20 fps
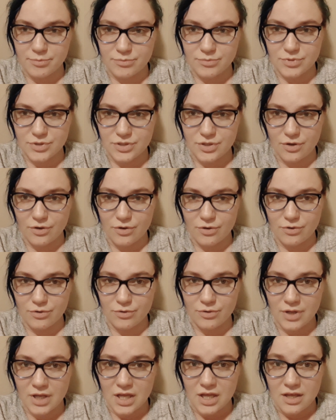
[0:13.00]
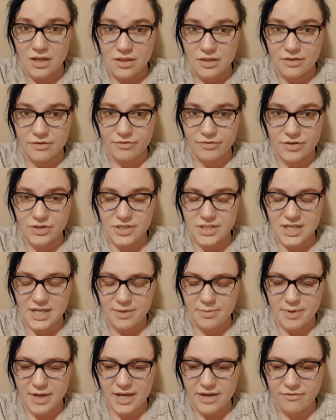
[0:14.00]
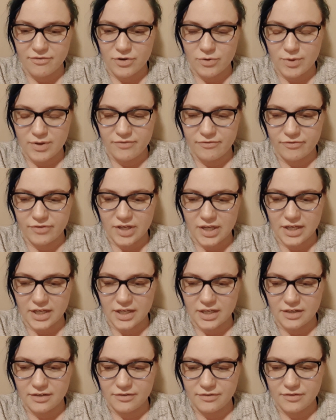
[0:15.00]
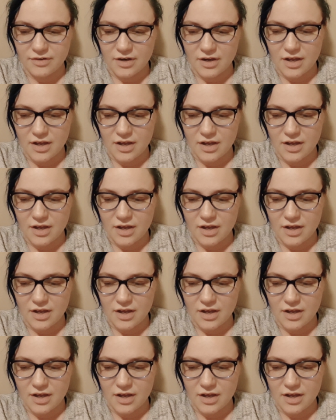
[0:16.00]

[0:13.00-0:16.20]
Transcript: So the first time I ever went vegan,